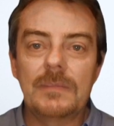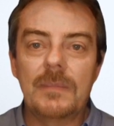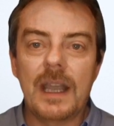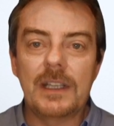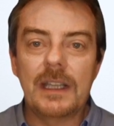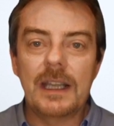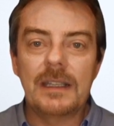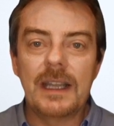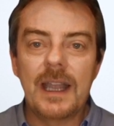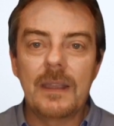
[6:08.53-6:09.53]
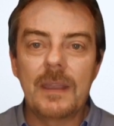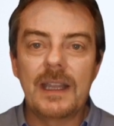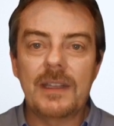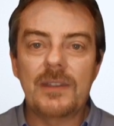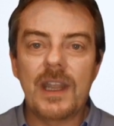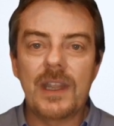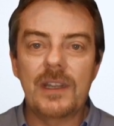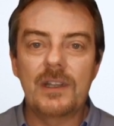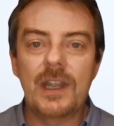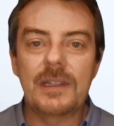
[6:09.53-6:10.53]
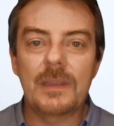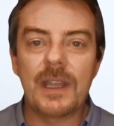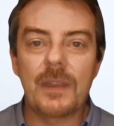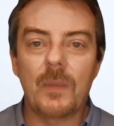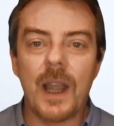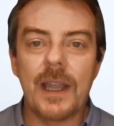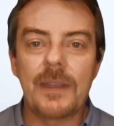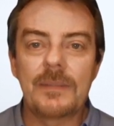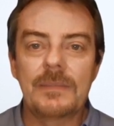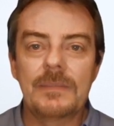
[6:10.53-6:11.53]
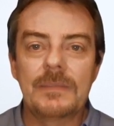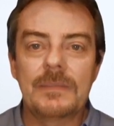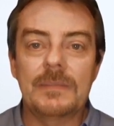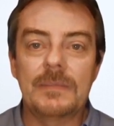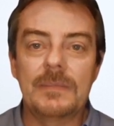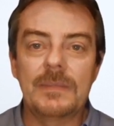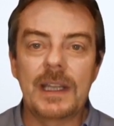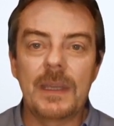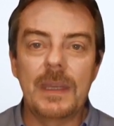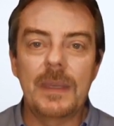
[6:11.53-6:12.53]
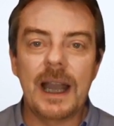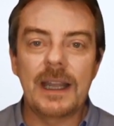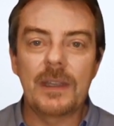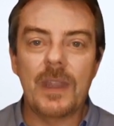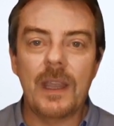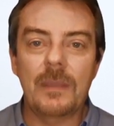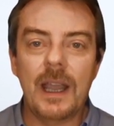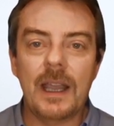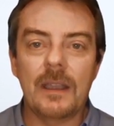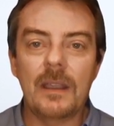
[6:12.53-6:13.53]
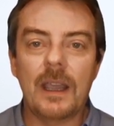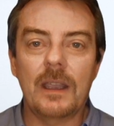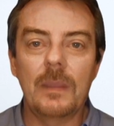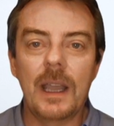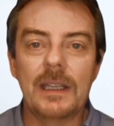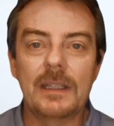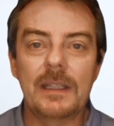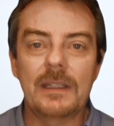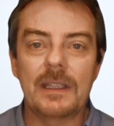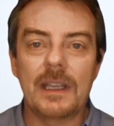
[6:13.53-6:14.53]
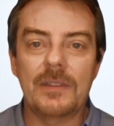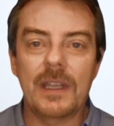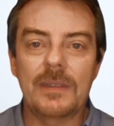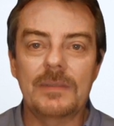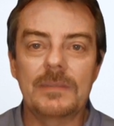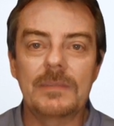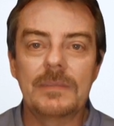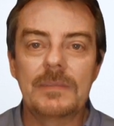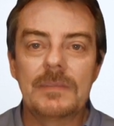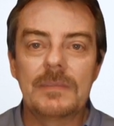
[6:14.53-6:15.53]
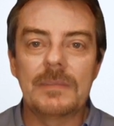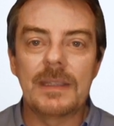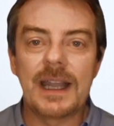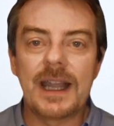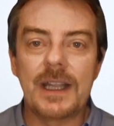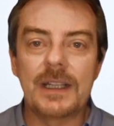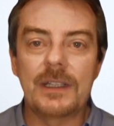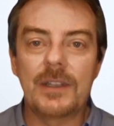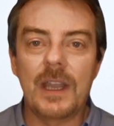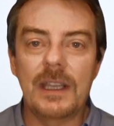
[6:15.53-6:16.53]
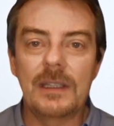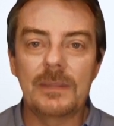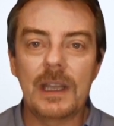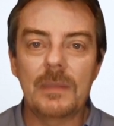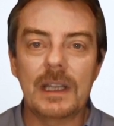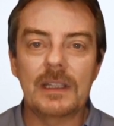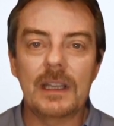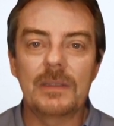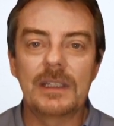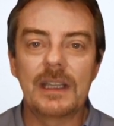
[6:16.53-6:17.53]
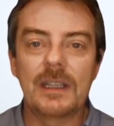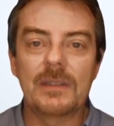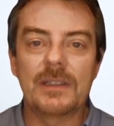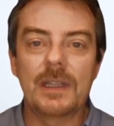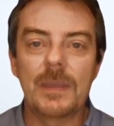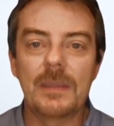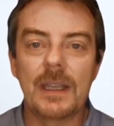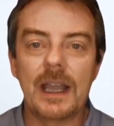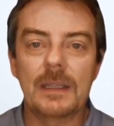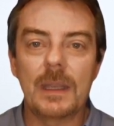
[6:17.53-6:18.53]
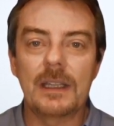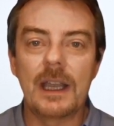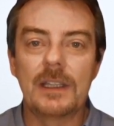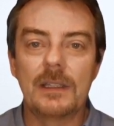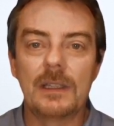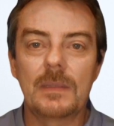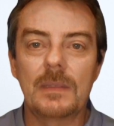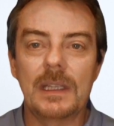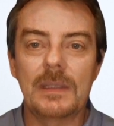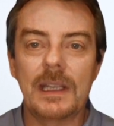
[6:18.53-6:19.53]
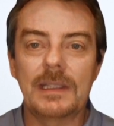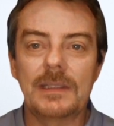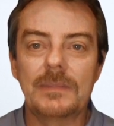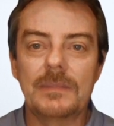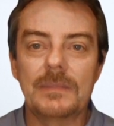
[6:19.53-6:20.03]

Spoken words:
Measured lead time is a fair and transparent way to communicate around planning and capacity to deliver. It clearly defines the ability of the team to meet the expectations of the business.